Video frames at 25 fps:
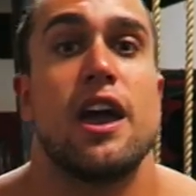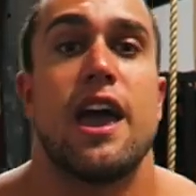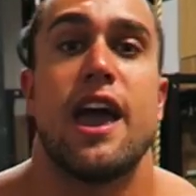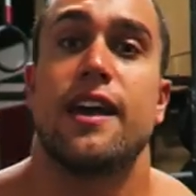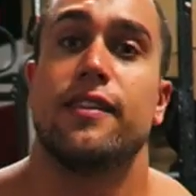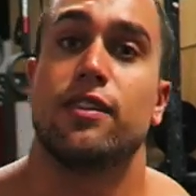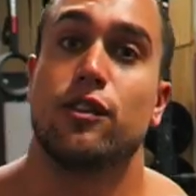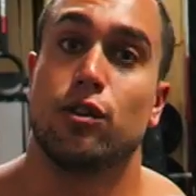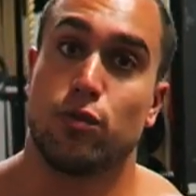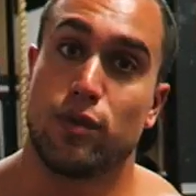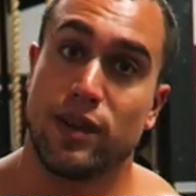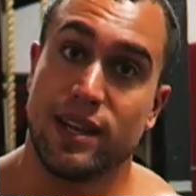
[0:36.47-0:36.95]

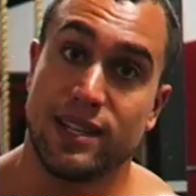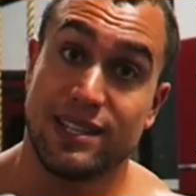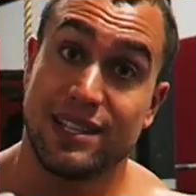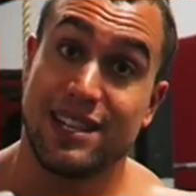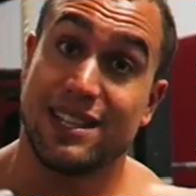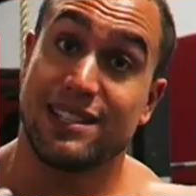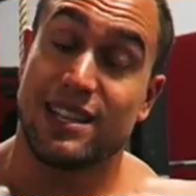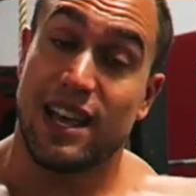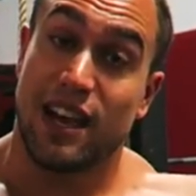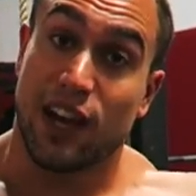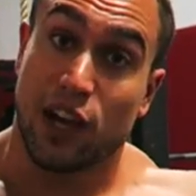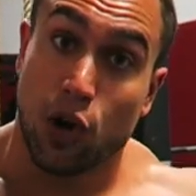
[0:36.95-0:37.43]
And the reason
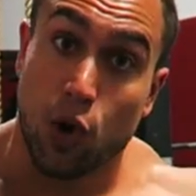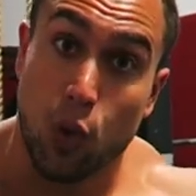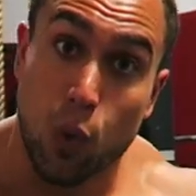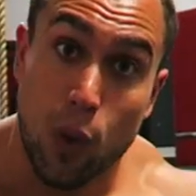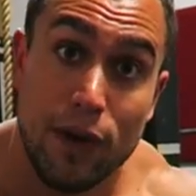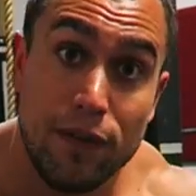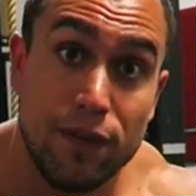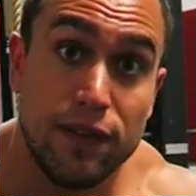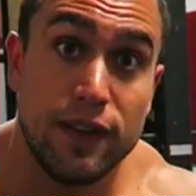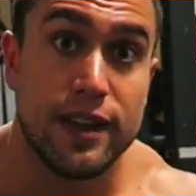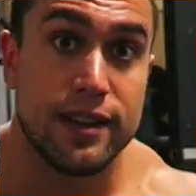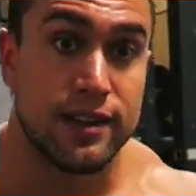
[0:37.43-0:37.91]
it's
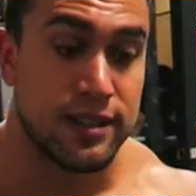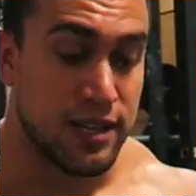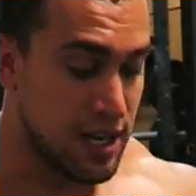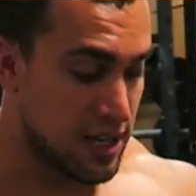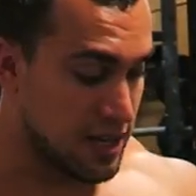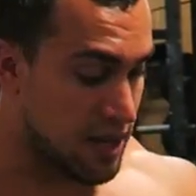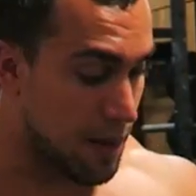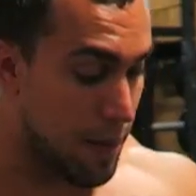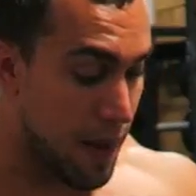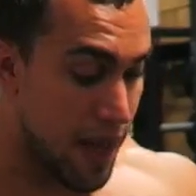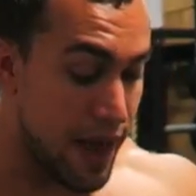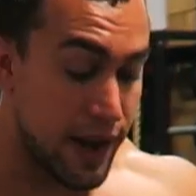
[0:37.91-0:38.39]
equivalent
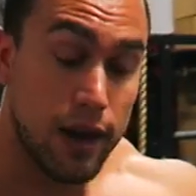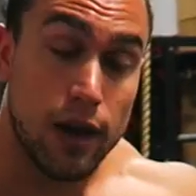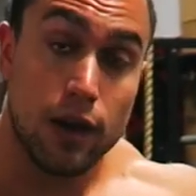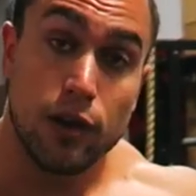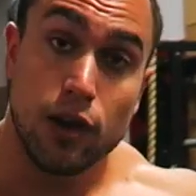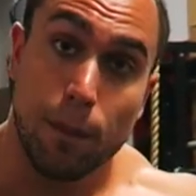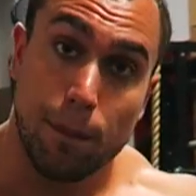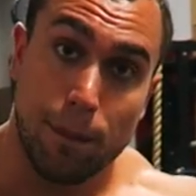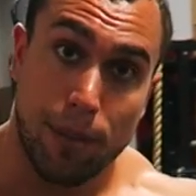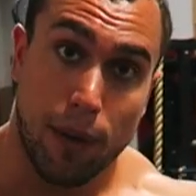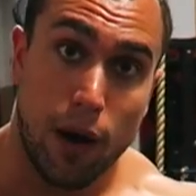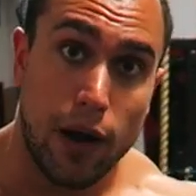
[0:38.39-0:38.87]
depending on
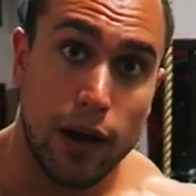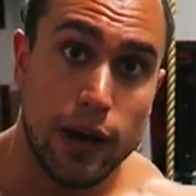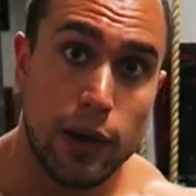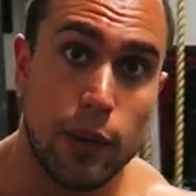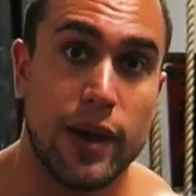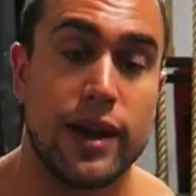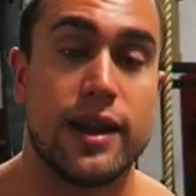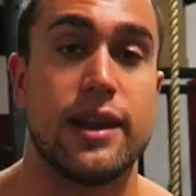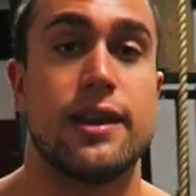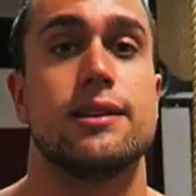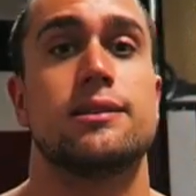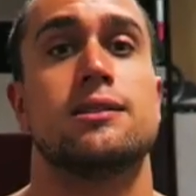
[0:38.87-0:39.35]
your body
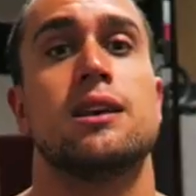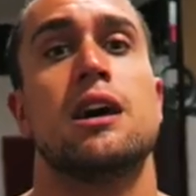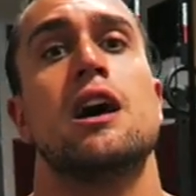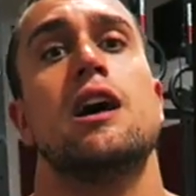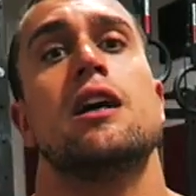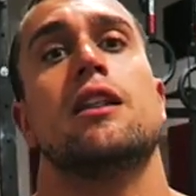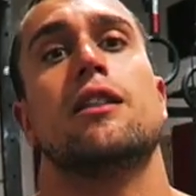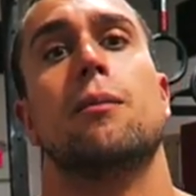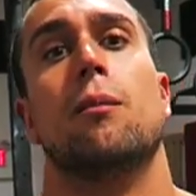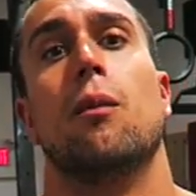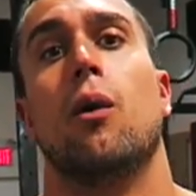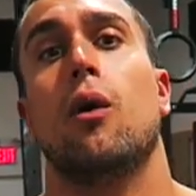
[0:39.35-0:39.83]
weight is
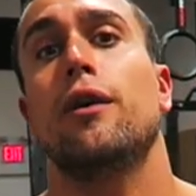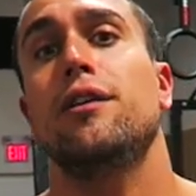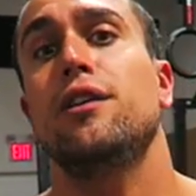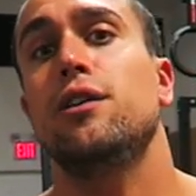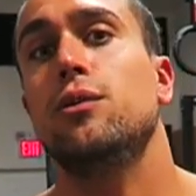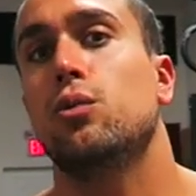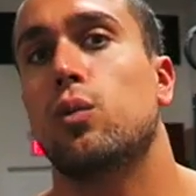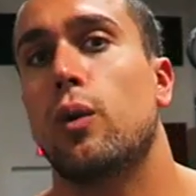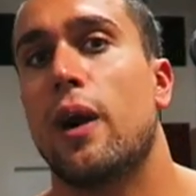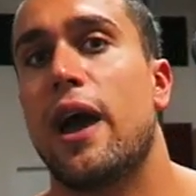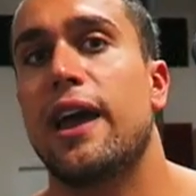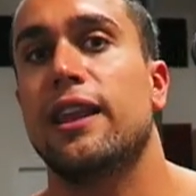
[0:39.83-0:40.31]
the more
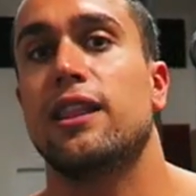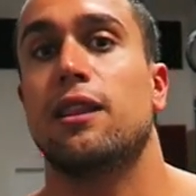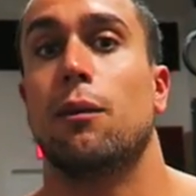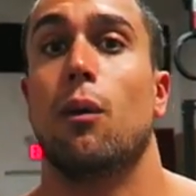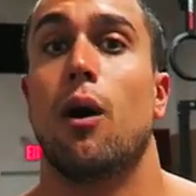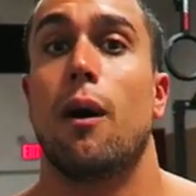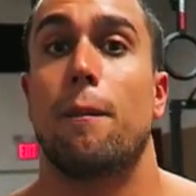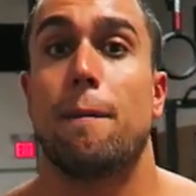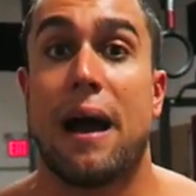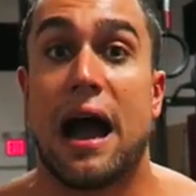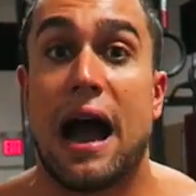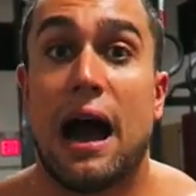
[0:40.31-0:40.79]
you weigh, the
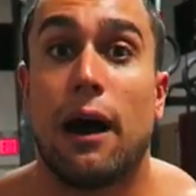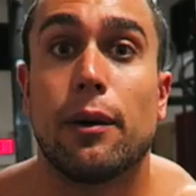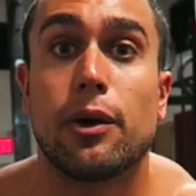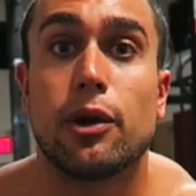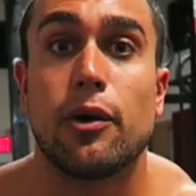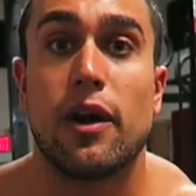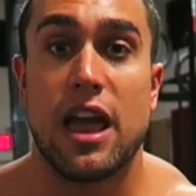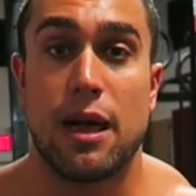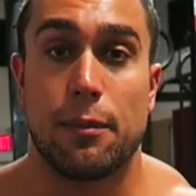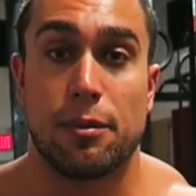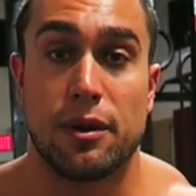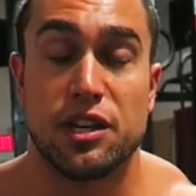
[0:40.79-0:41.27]
more power
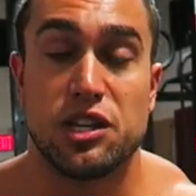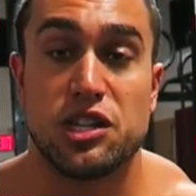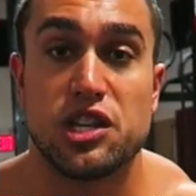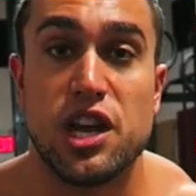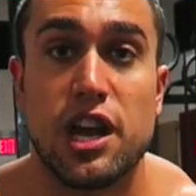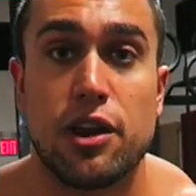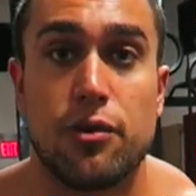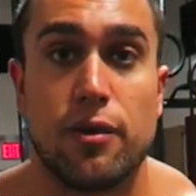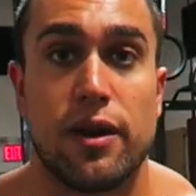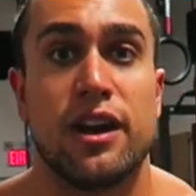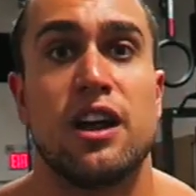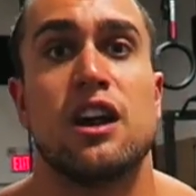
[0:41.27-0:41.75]
you're able to
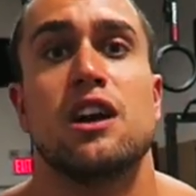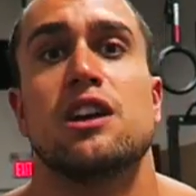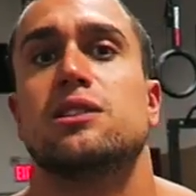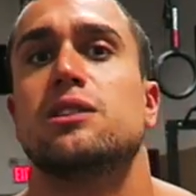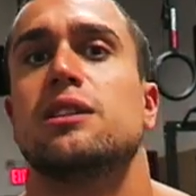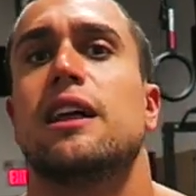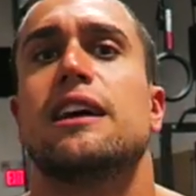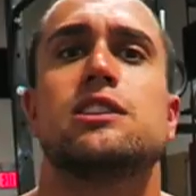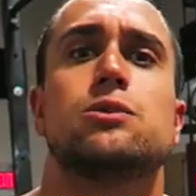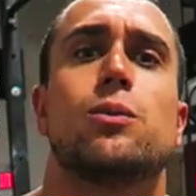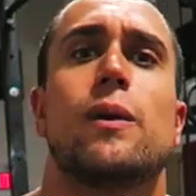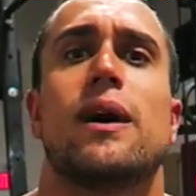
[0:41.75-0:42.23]
generate.
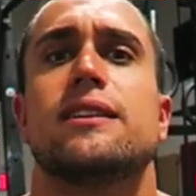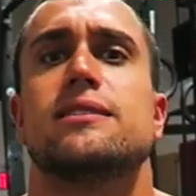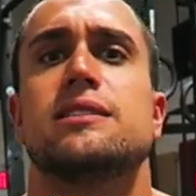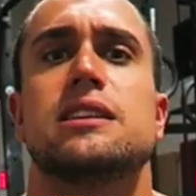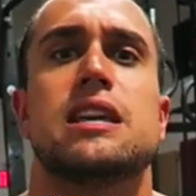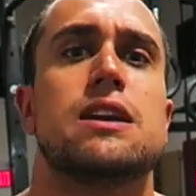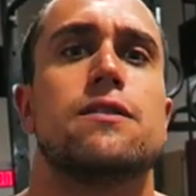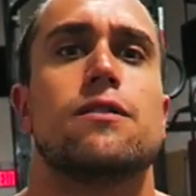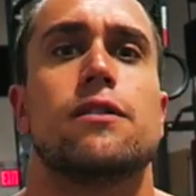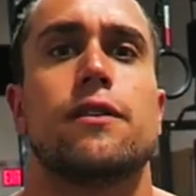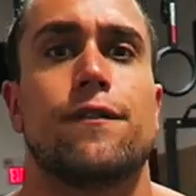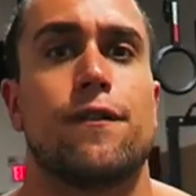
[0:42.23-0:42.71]
So that's why it's
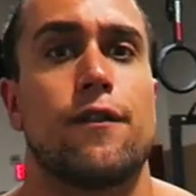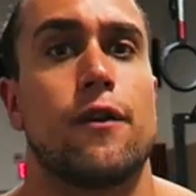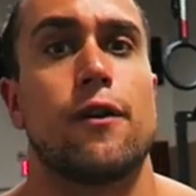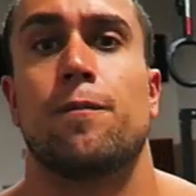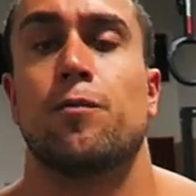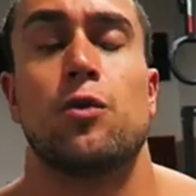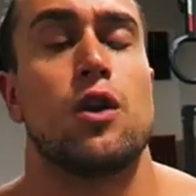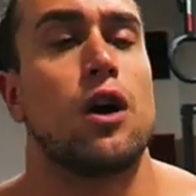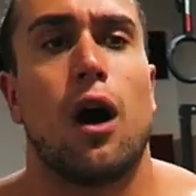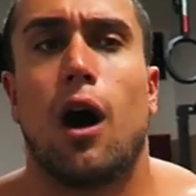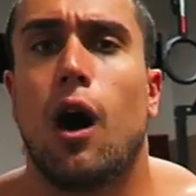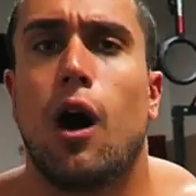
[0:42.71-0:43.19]
even
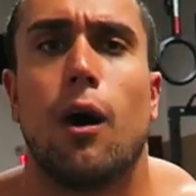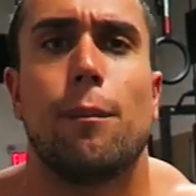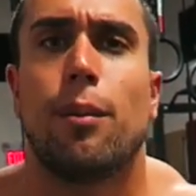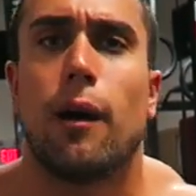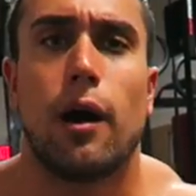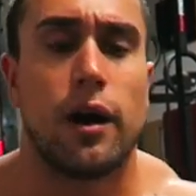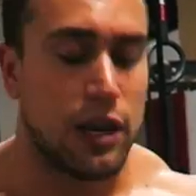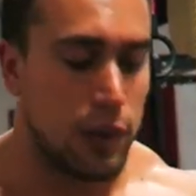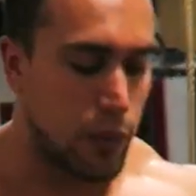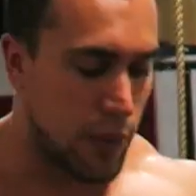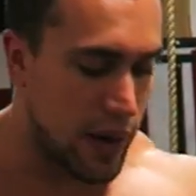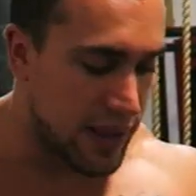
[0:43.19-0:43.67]
for all
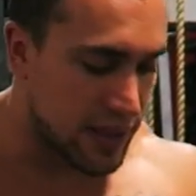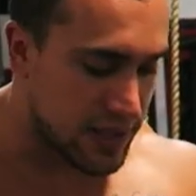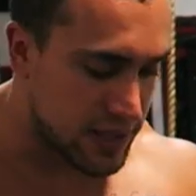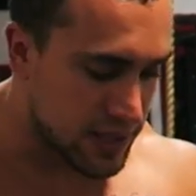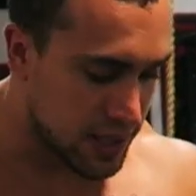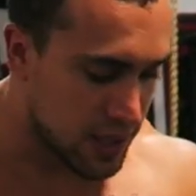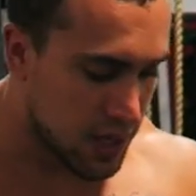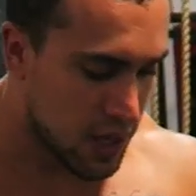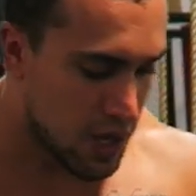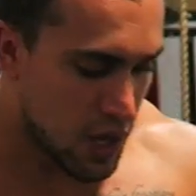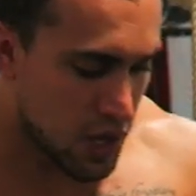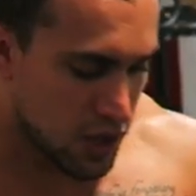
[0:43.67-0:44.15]
body
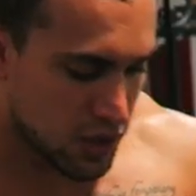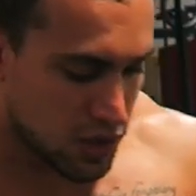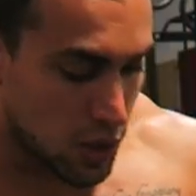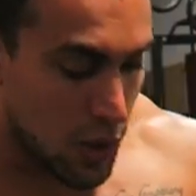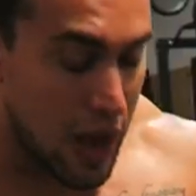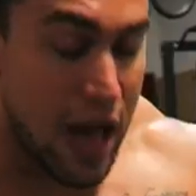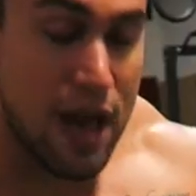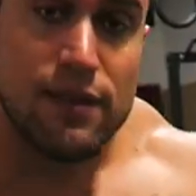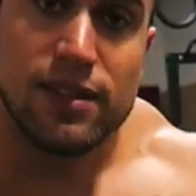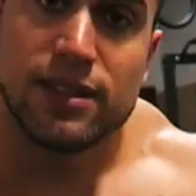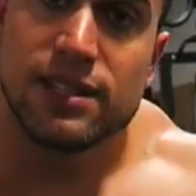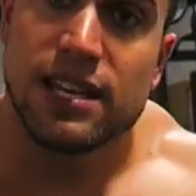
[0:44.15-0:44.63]
weights. So
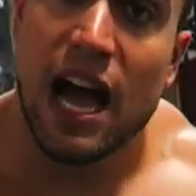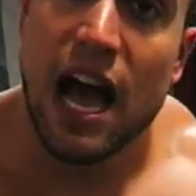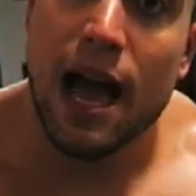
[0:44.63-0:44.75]
have a